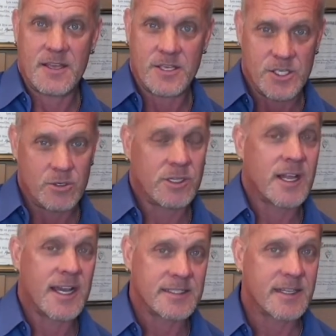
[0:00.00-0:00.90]

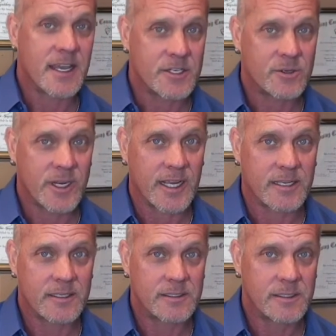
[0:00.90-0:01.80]
Utilize that trick.
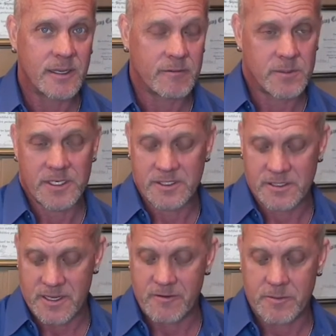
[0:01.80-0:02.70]
Most
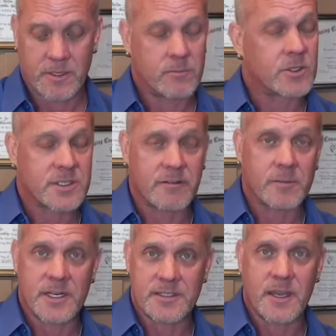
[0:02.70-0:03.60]

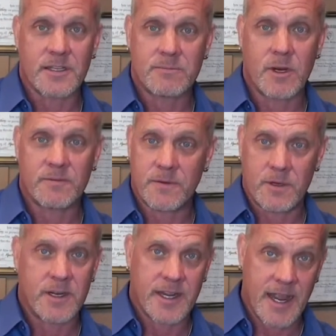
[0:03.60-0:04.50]
everybody's got a
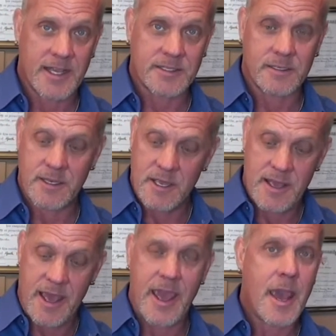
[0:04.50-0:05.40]
smartphone and it has an
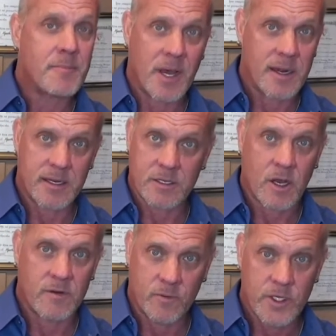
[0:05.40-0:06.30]
app on it
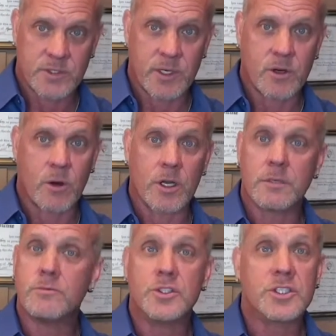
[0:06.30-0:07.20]
called voice recorder.
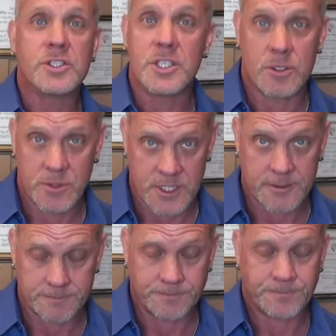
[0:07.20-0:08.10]
Just use it.
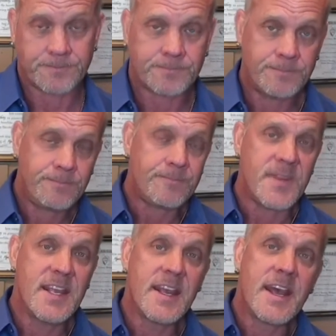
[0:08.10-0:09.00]

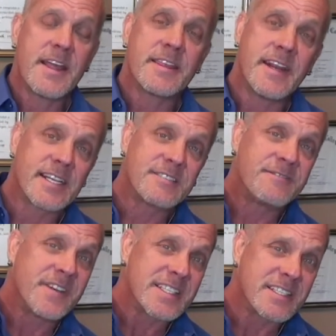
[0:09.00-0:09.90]
The next
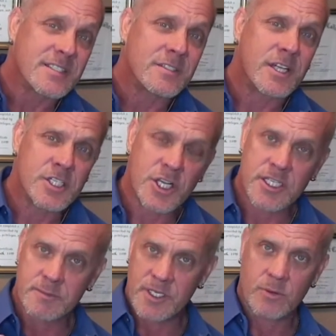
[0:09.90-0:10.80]
physical
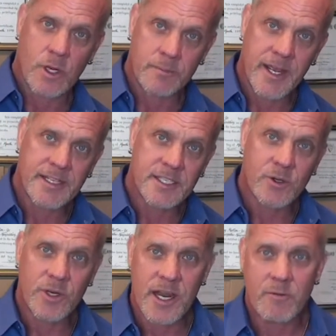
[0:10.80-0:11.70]
adjustment you want to make to
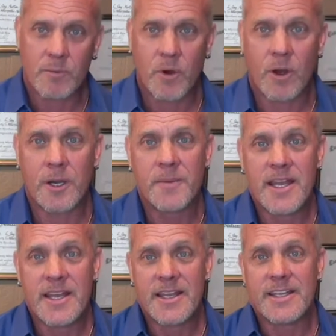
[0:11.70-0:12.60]
create rapport
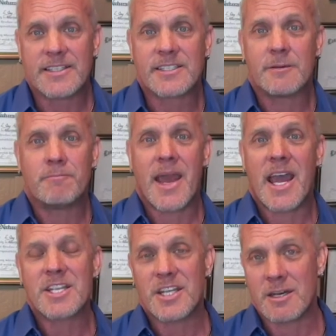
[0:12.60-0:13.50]
is to
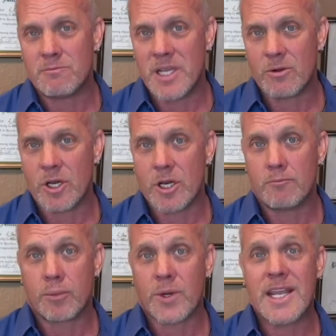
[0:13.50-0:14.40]
match and mirror
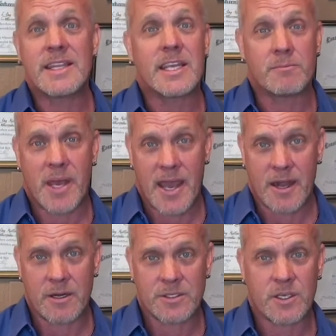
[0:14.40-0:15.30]
breathing
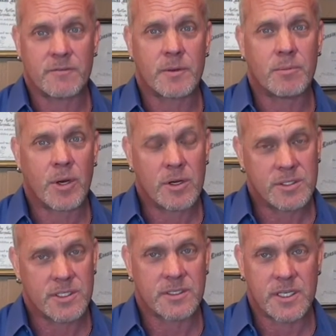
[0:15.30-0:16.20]
patterns of the
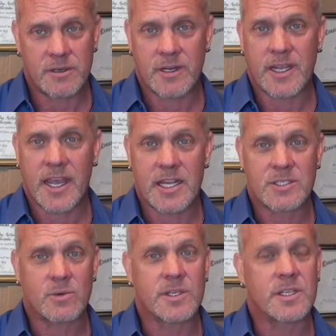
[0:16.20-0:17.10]
person that you're engaged
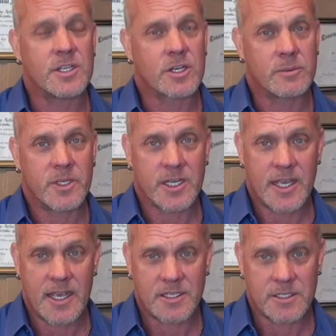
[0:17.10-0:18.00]
with in your
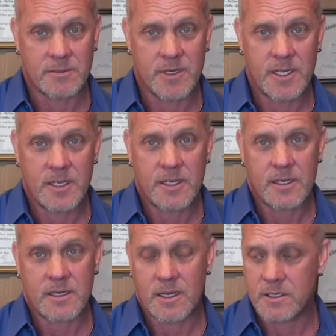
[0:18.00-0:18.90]
communication.
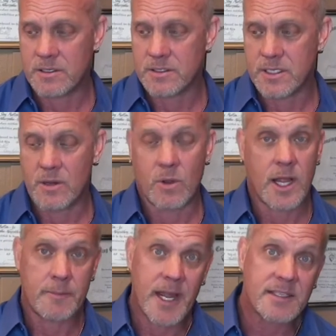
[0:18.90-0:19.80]
Now you can say, well,
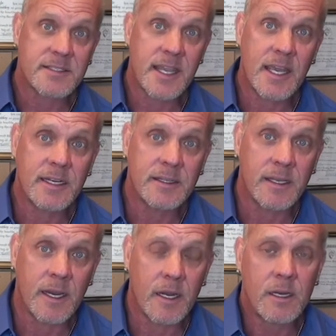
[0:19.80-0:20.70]
I'm not standing
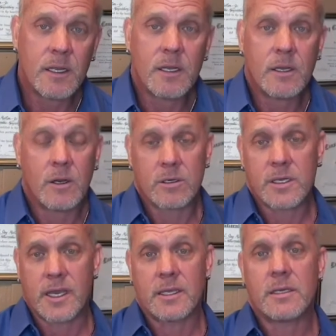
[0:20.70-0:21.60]
there.
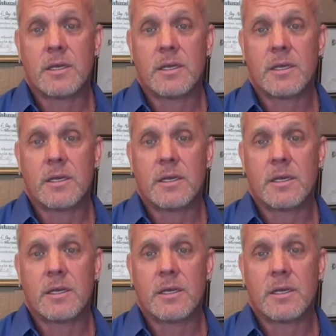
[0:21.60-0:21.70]
Okay.